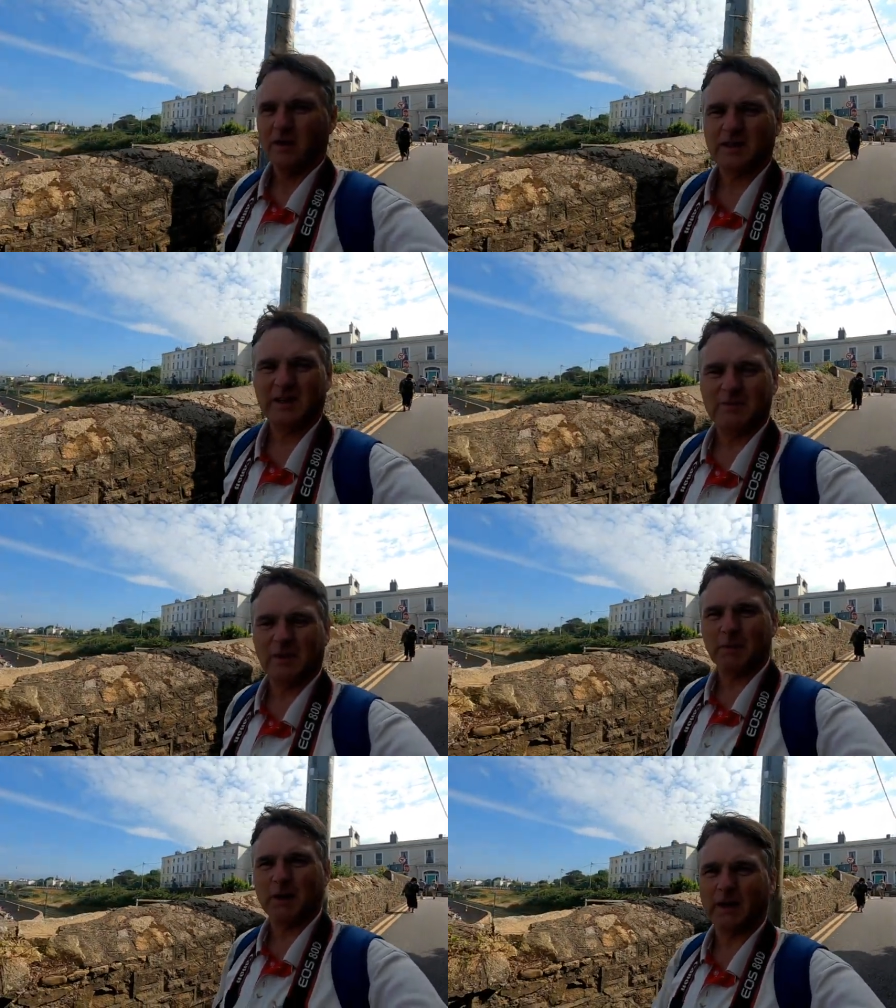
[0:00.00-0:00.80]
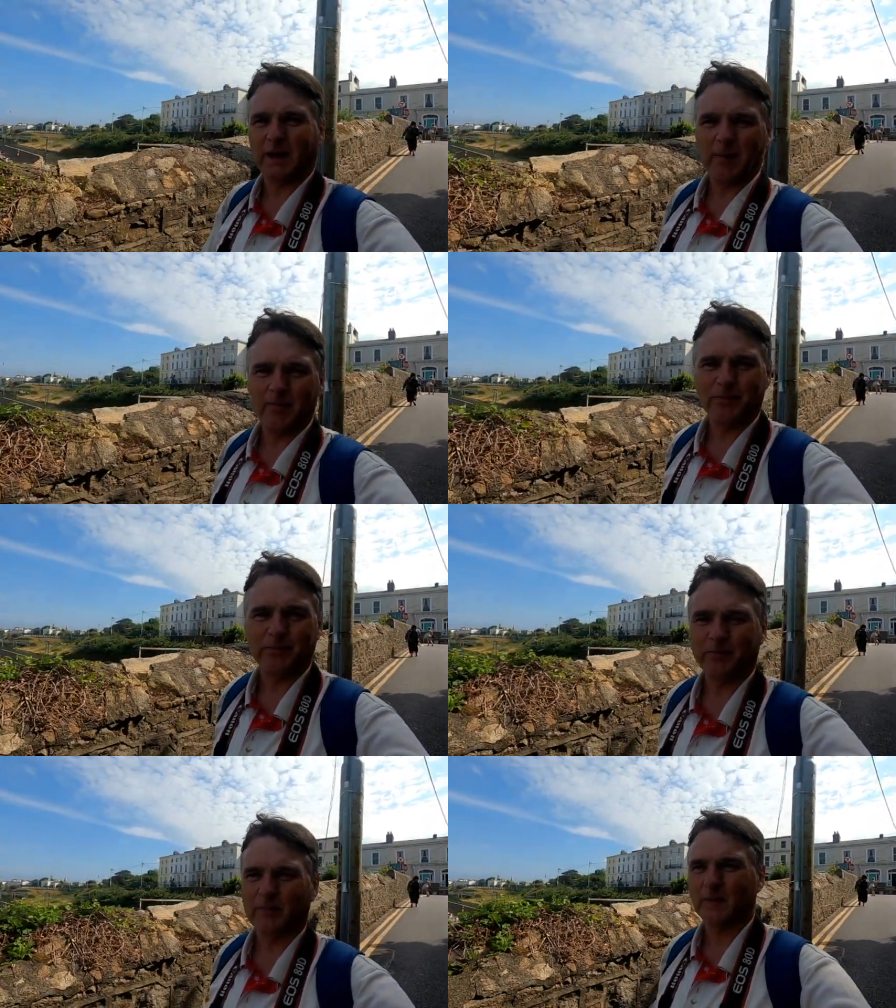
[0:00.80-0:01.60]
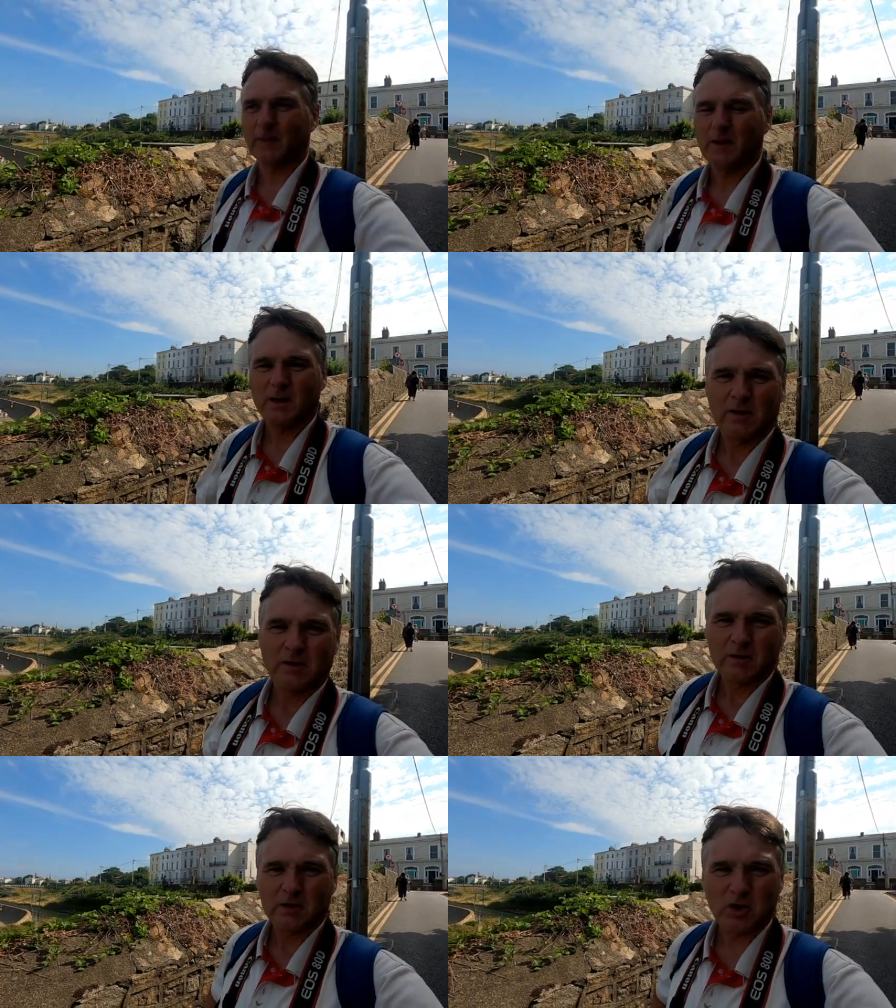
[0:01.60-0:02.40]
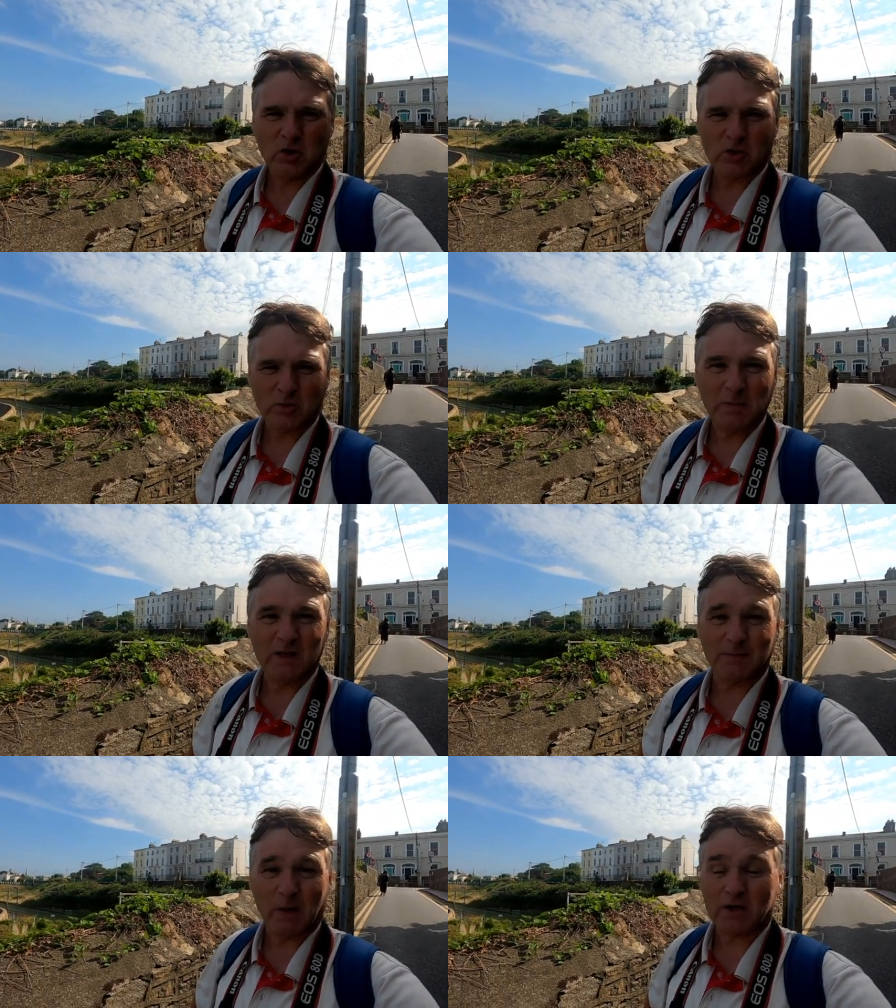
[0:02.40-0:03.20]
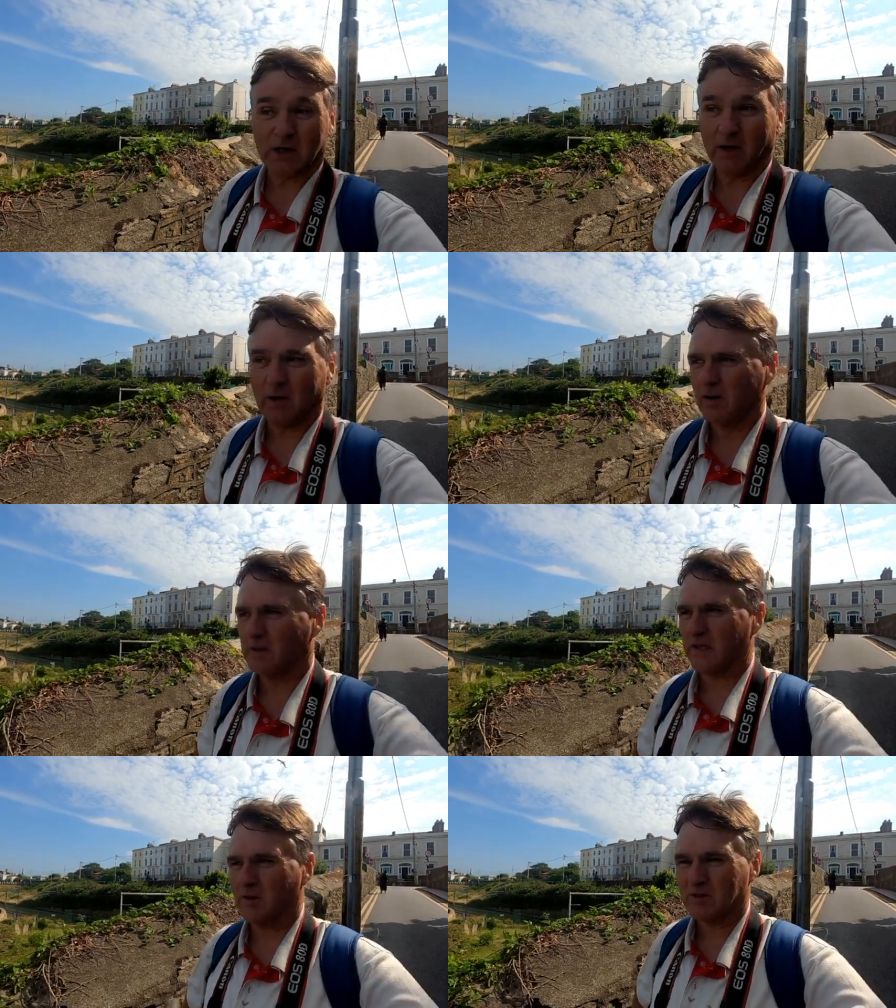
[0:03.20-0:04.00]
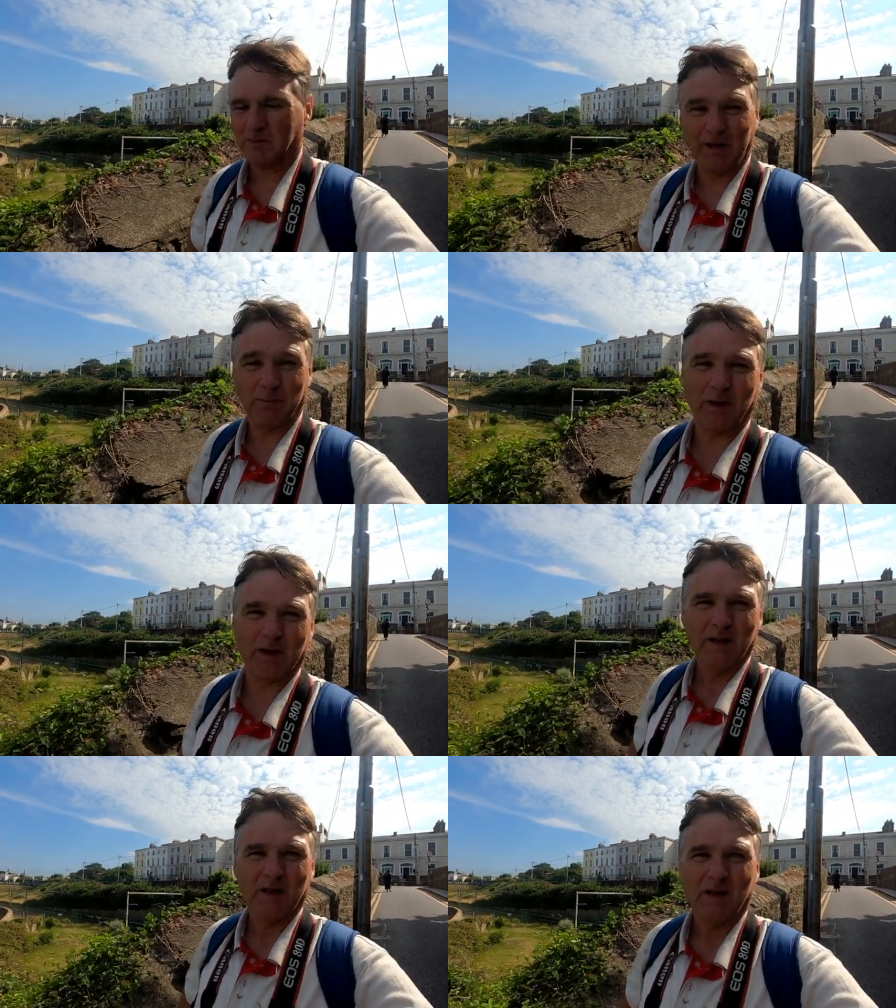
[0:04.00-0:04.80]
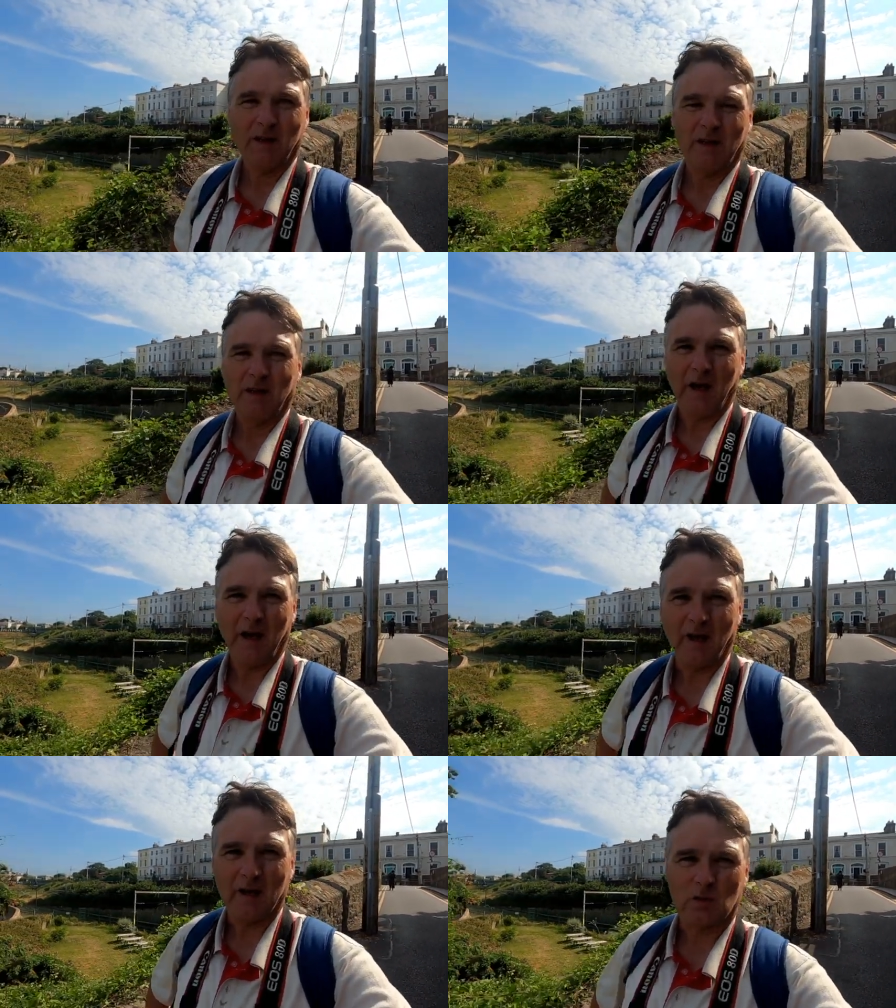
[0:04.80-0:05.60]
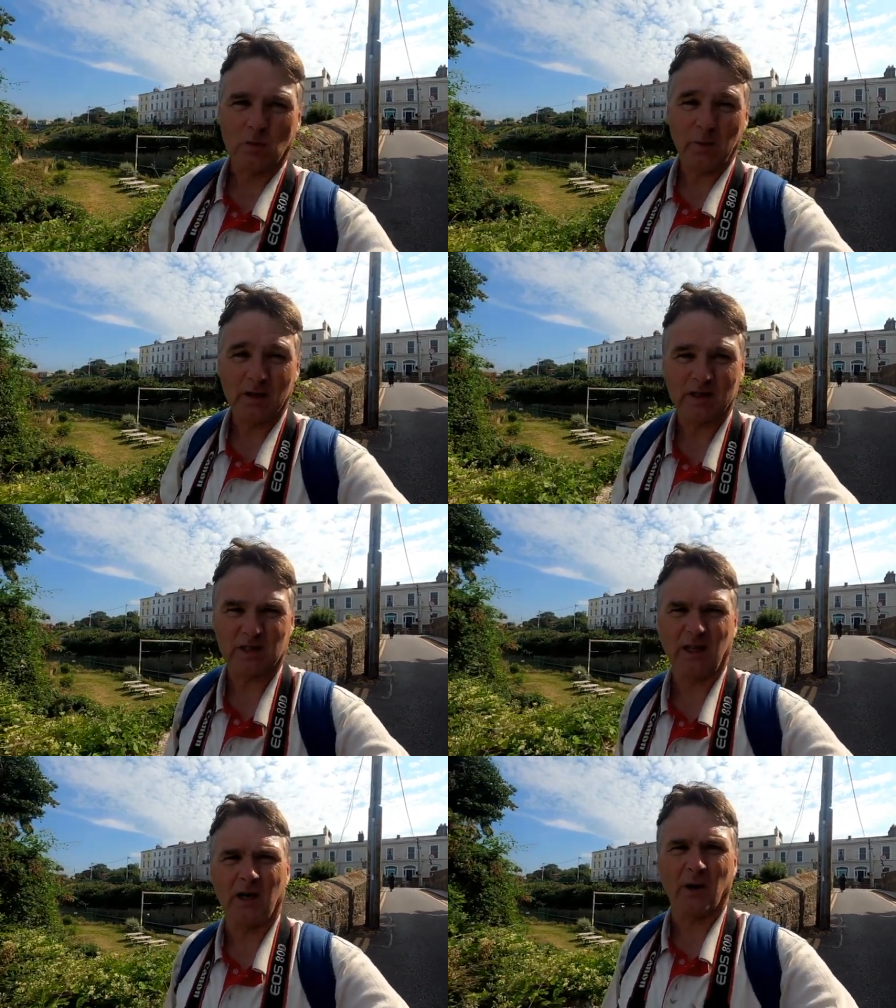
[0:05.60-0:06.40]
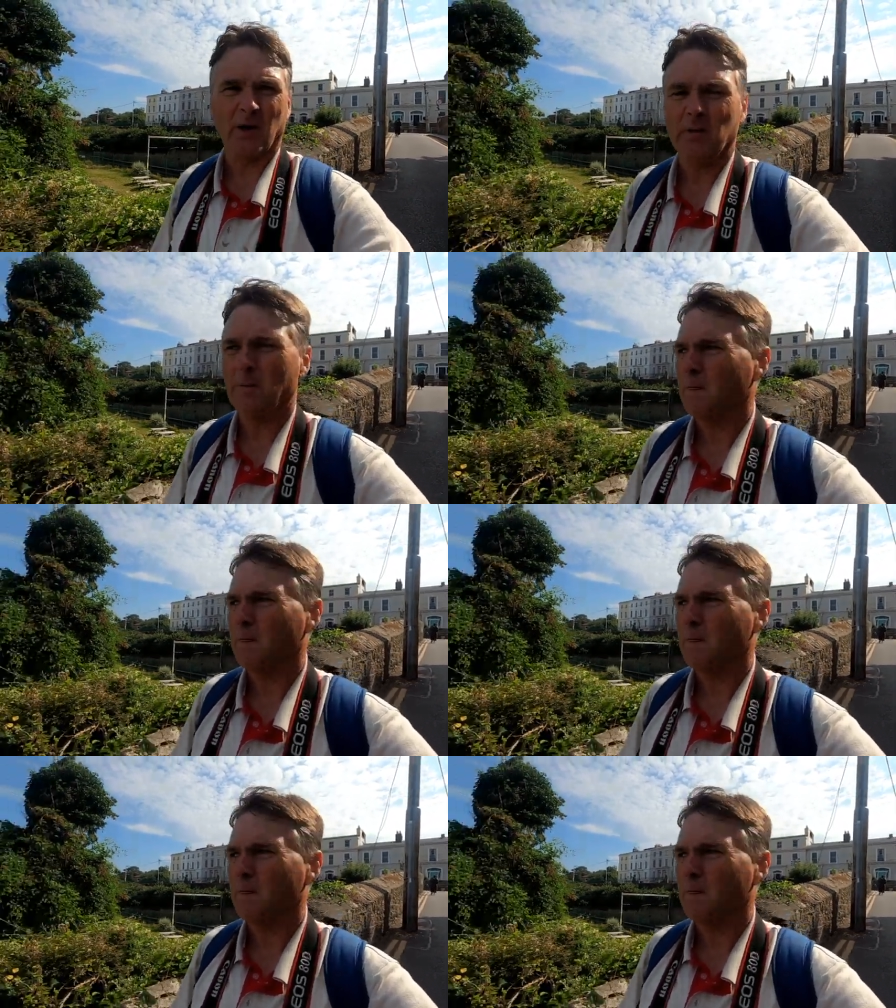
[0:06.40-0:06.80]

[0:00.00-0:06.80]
Seems to be a big um, swimming spot here. See loads of people uh, swimming in the sea here.